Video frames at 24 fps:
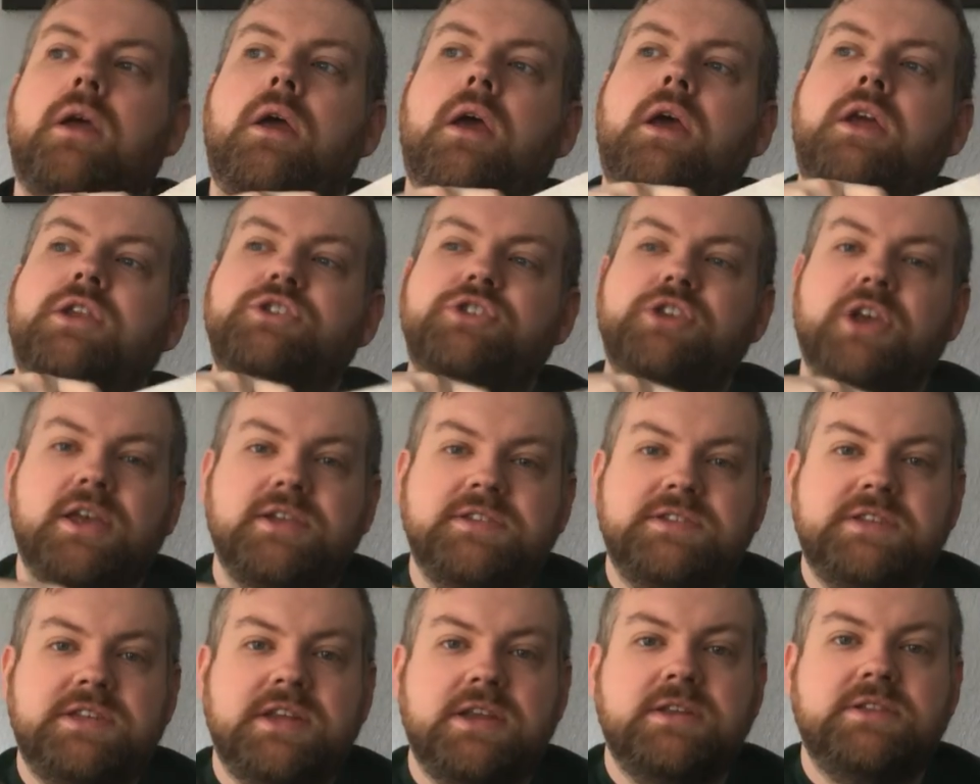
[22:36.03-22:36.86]

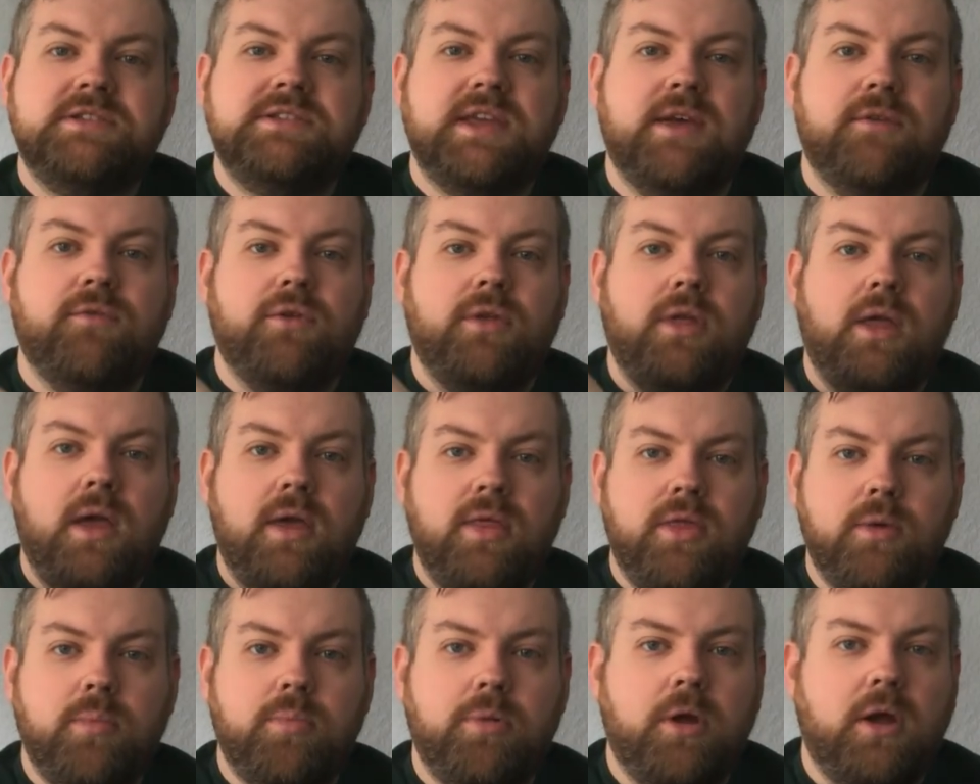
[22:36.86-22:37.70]
adjusted several
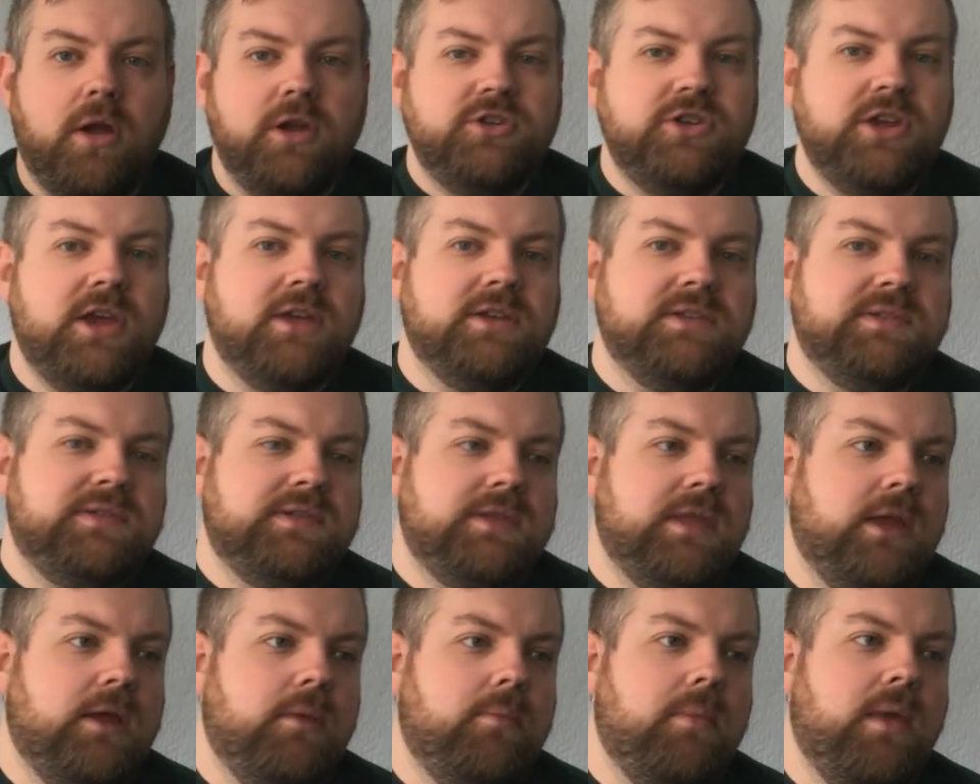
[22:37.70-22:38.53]
other projects
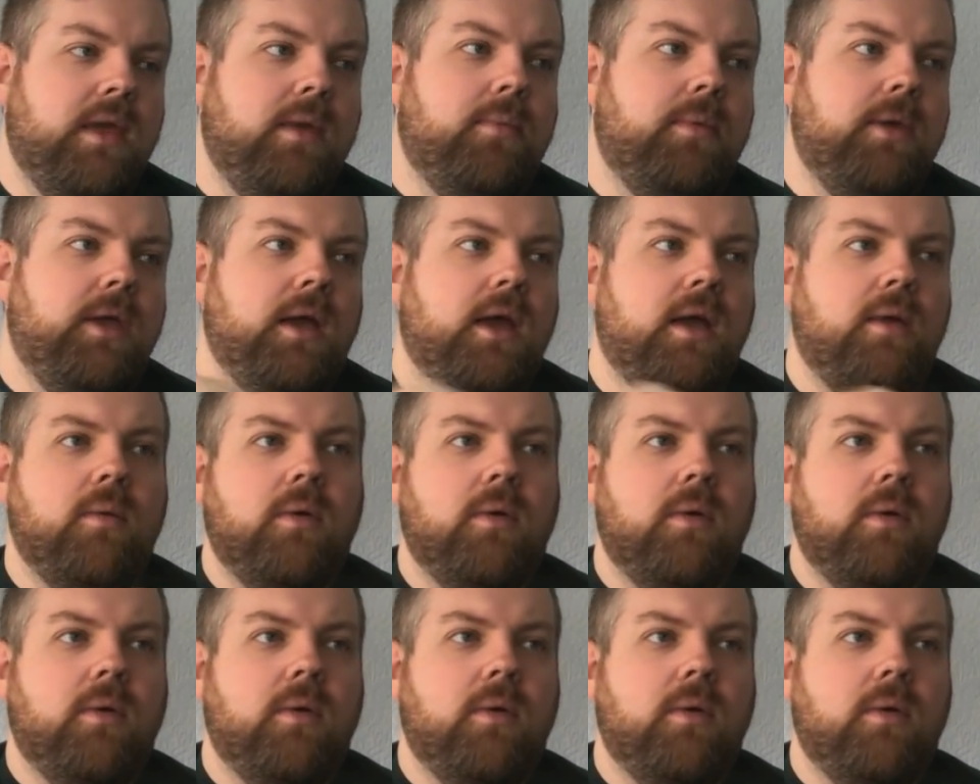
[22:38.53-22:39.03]
that maybe I